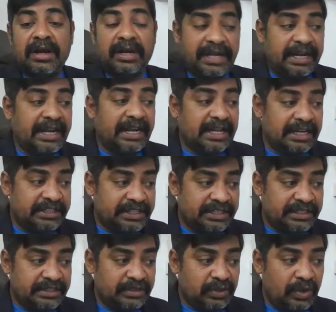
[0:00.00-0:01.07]
data collection?
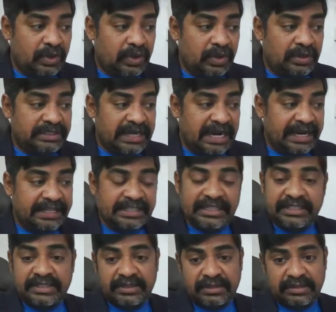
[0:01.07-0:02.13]
So
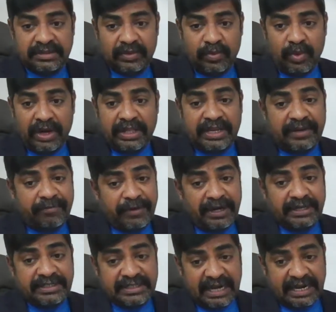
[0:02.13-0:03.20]
strategies, what are the
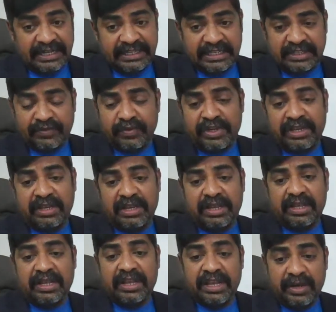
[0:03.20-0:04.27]
different strategies we
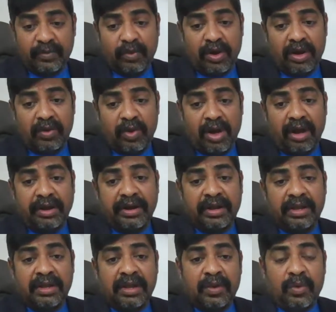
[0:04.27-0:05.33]
involve, or
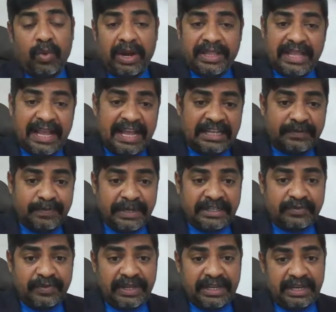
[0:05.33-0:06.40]
what are the
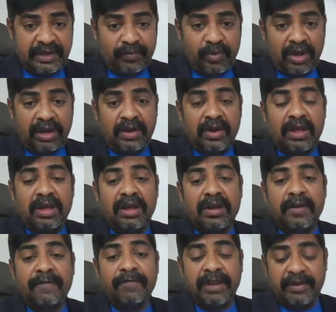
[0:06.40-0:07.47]
aspects we involve
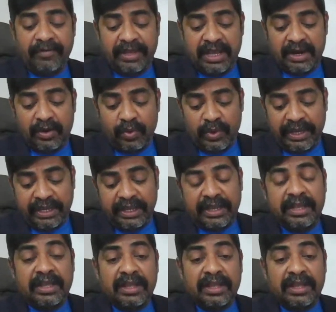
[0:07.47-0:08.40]
when we are doing